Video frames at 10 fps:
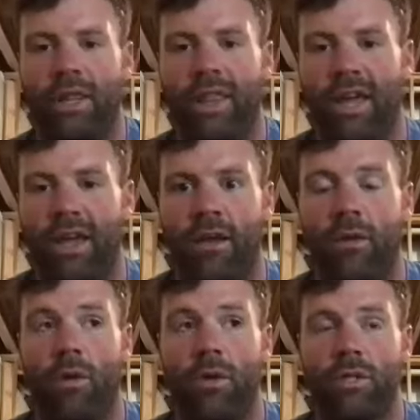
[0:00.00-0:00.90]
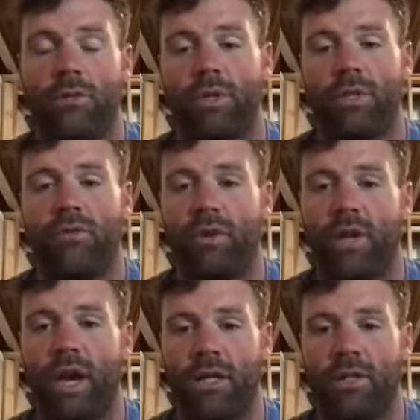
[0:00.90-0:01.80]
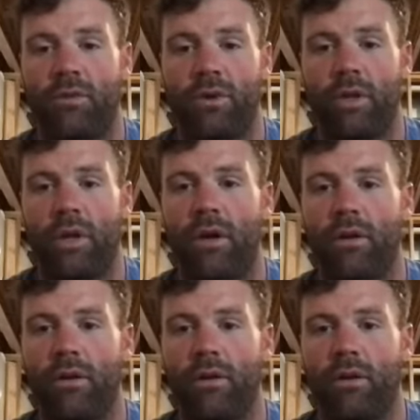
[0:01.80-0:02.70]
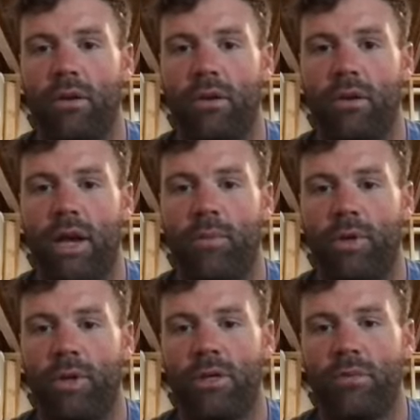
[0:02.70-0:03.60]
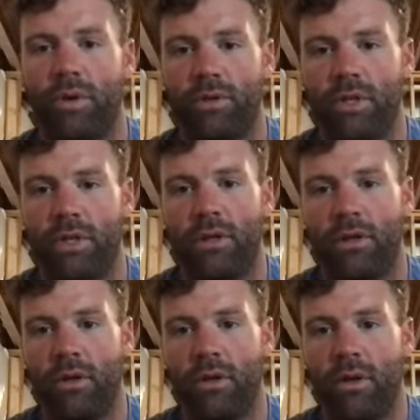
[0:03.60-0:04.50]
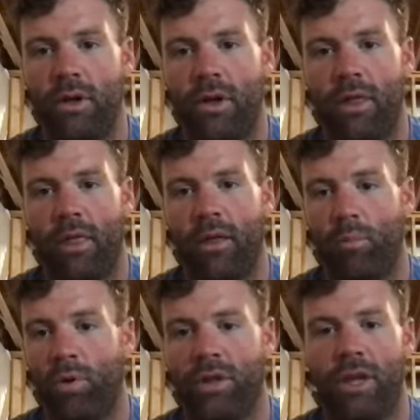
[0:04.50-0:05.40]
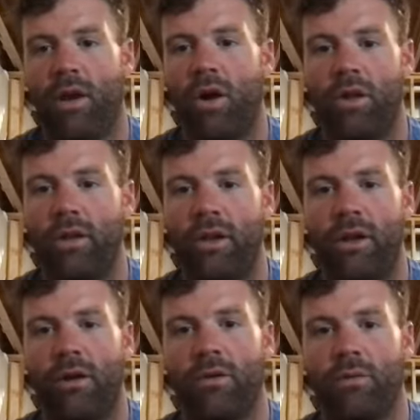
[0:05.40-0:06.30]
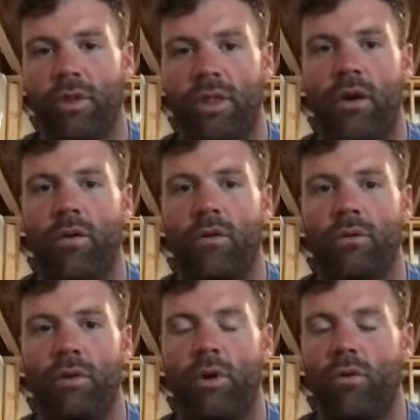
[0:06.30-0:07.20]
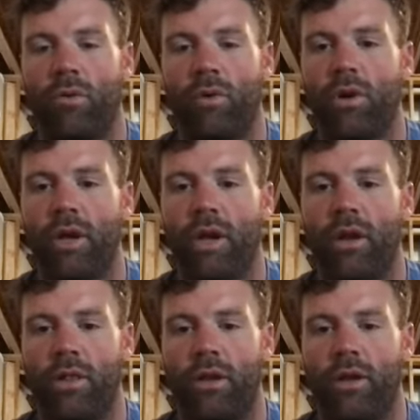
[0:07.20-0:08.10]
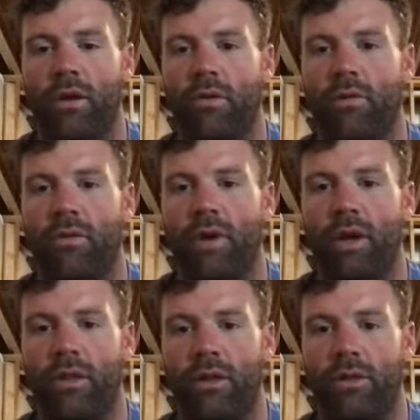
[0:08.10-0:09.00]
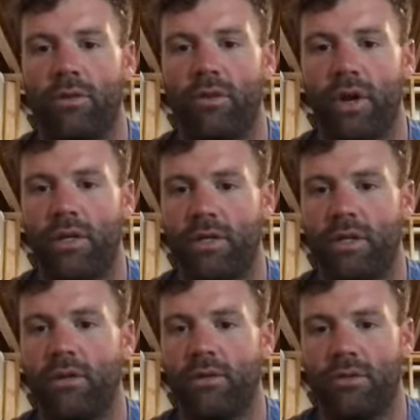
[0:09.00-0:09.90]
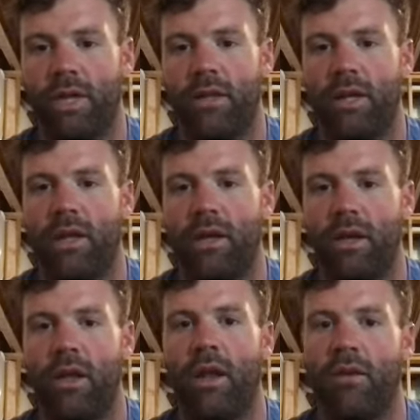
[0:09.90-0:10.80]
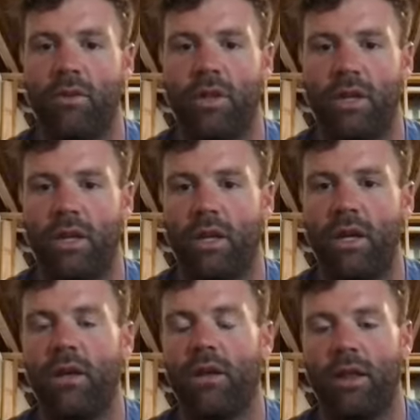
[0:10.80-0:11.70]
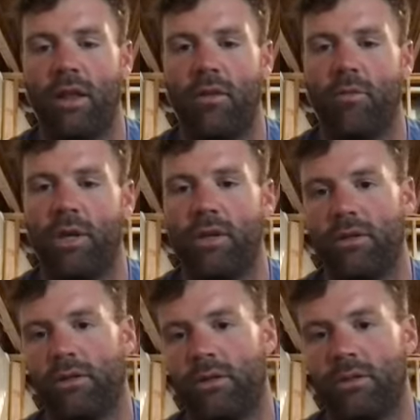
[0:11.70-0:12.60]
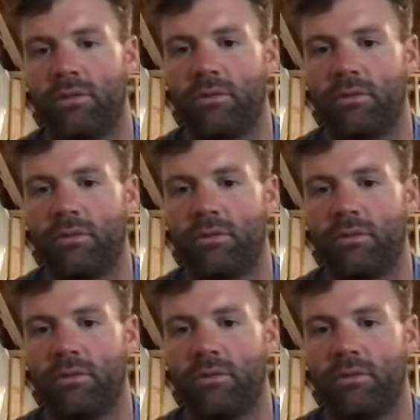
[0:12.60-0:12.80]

they specifically ask for in the application posting and put that all in there without overwording anything or doing anything too crazy, so that they can get everything they need and then make a decision.